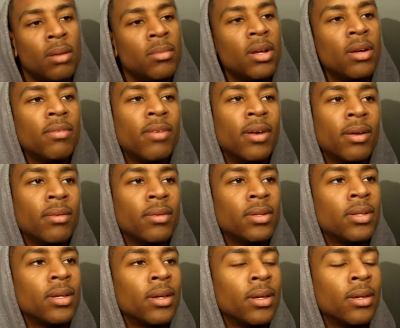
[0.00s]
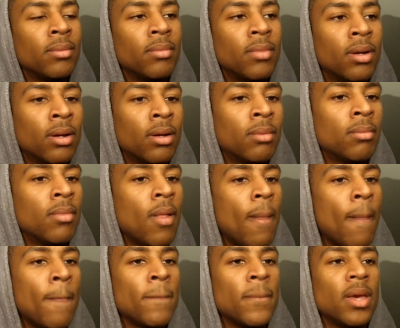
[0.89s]
They're a veteran
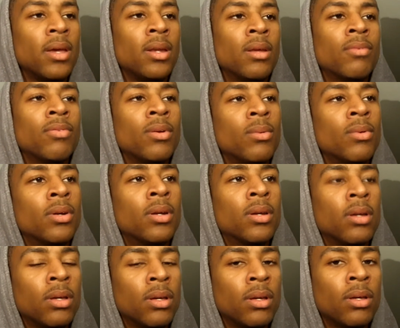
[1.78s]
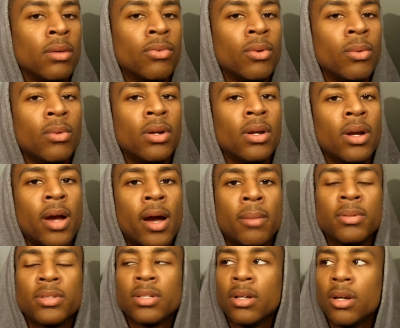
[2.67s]
team, and if we want to
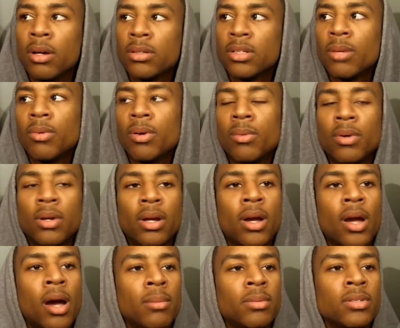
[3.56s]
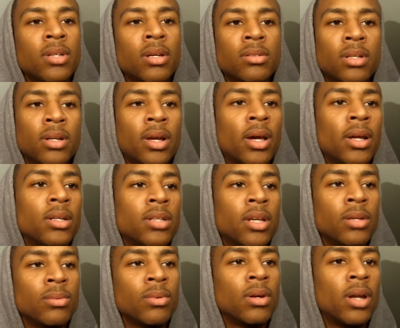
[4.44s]
accomplish the goals that we want to accomplish, those are the kind of
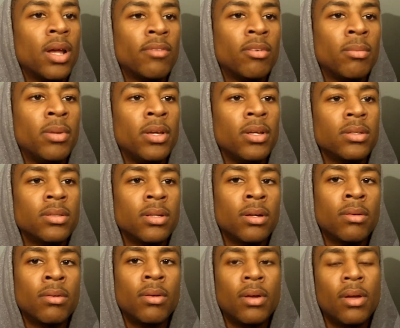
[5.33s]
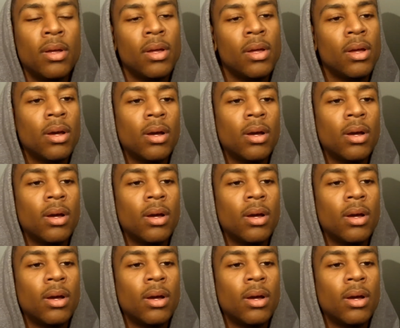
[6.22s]
teams we're going to have to beat. So